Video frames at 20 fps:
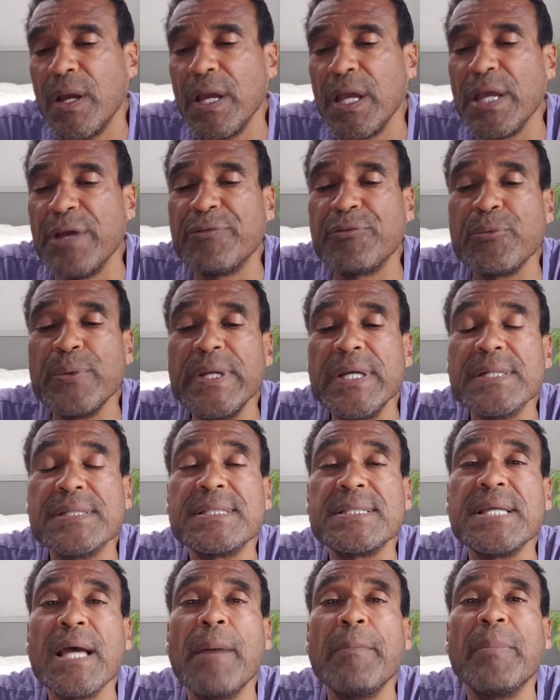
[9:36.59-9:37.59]
If we
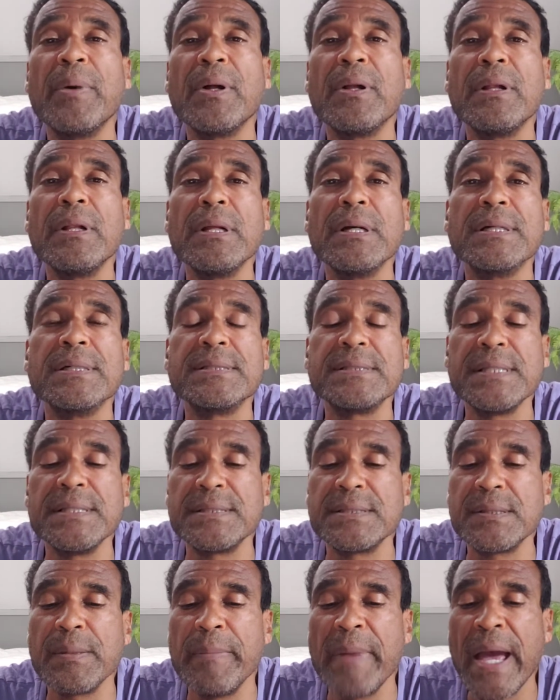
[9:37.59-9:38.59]
assemble a
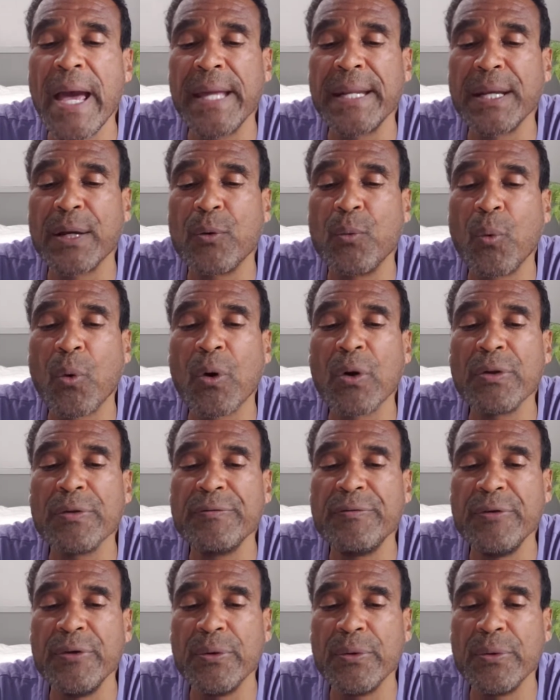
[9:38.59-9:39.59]
systematic
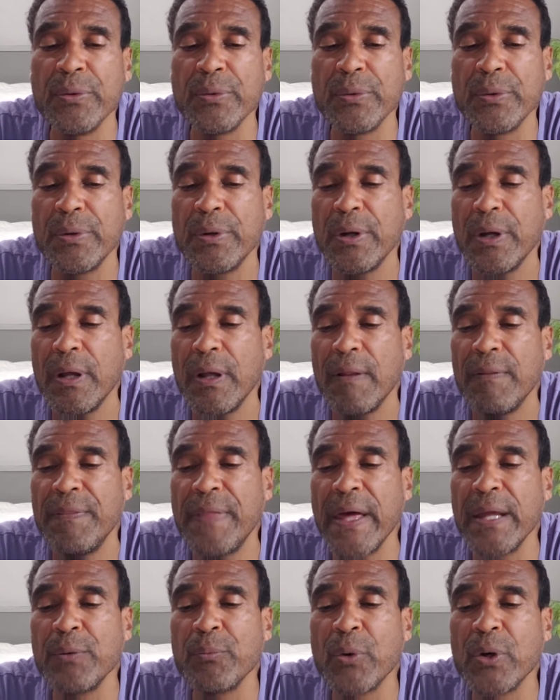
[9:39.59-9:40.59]
worldview,
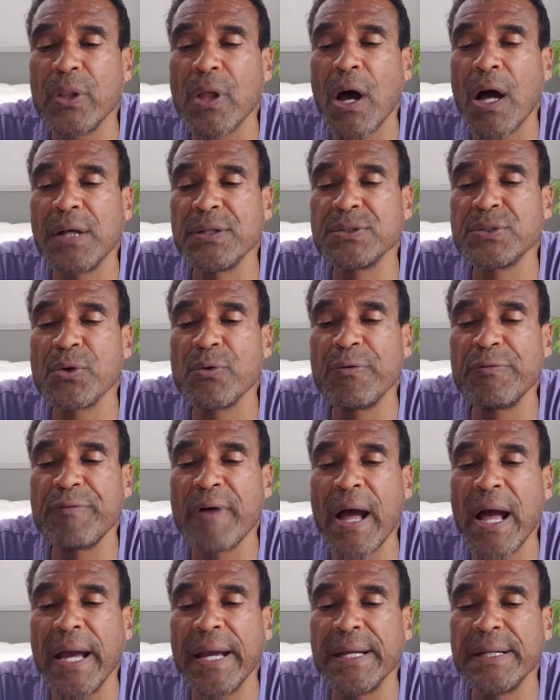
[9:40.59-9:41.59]
then we'll also
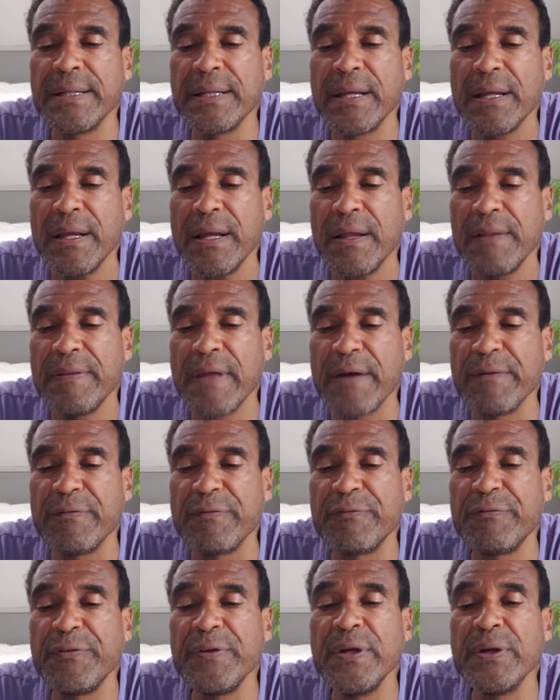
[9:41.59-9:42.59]
find that
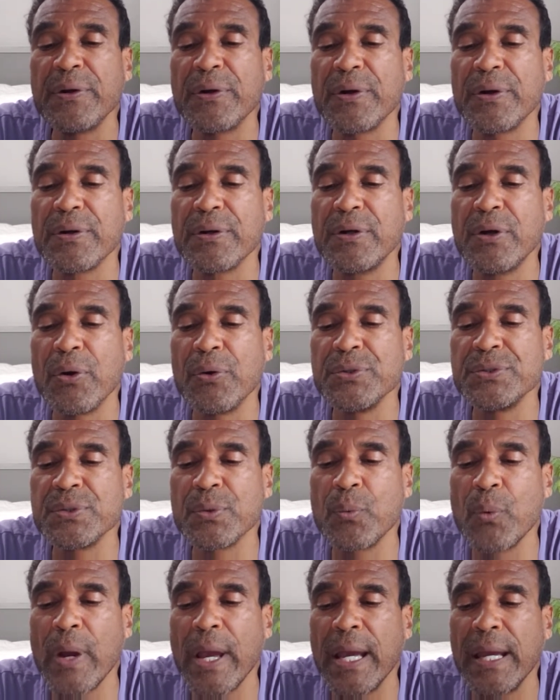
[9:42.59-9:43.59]
fear goes
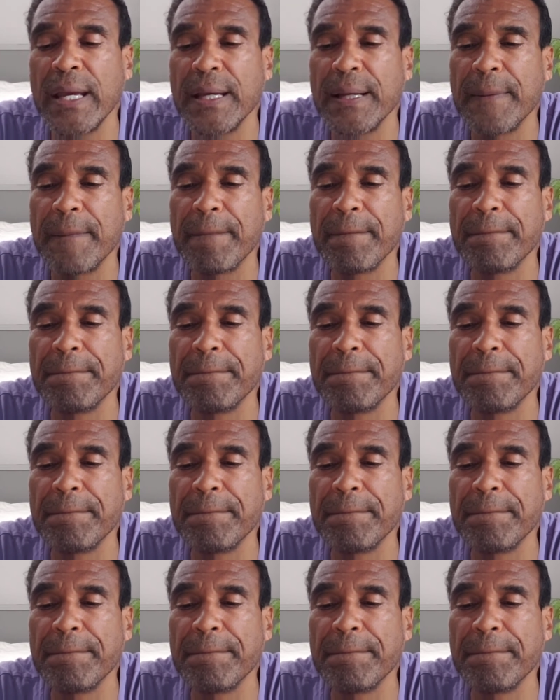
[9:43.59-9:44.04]
away.